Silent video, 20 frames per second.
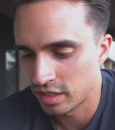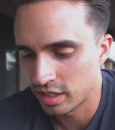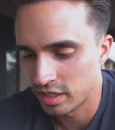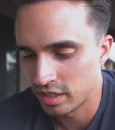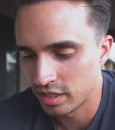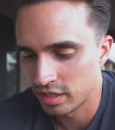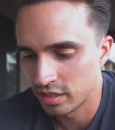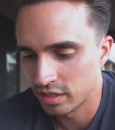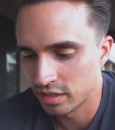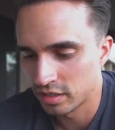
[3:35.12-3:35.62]
right.
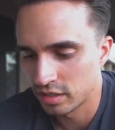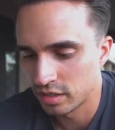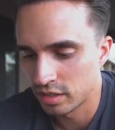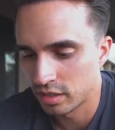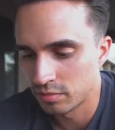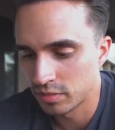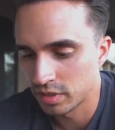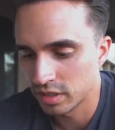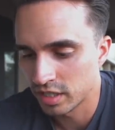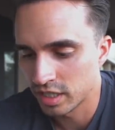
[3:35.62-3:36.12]

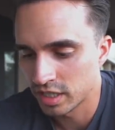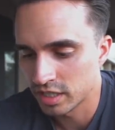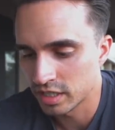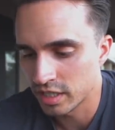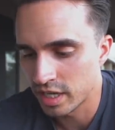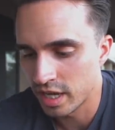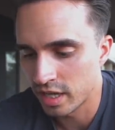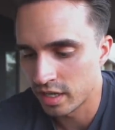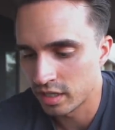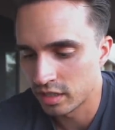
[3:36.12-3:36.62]
I'm going to catch
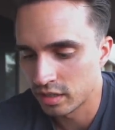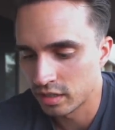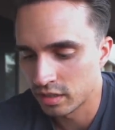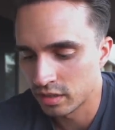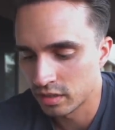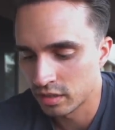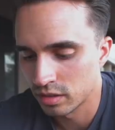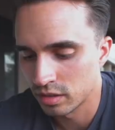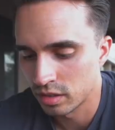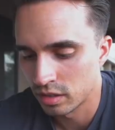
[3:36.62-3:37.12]
that
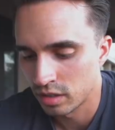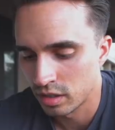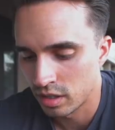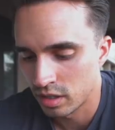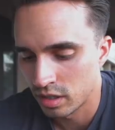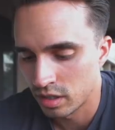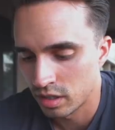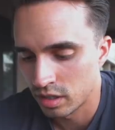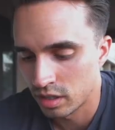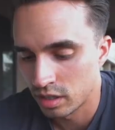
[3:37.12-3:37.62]

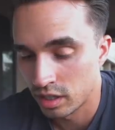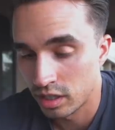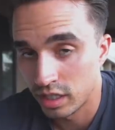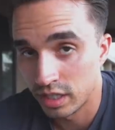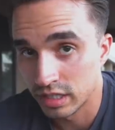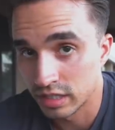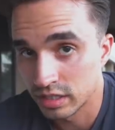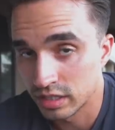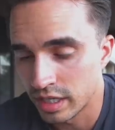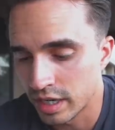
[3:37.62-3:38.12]

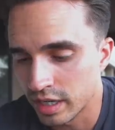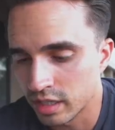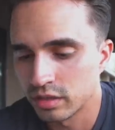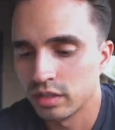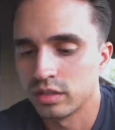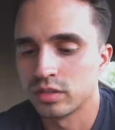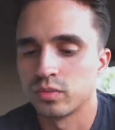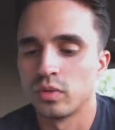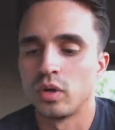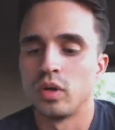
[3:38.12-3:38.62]
in a sec.
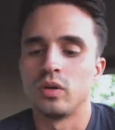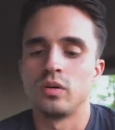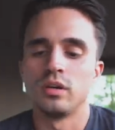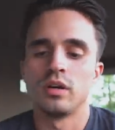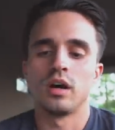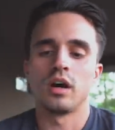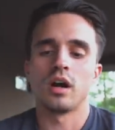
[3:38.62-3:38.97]
Let's roll.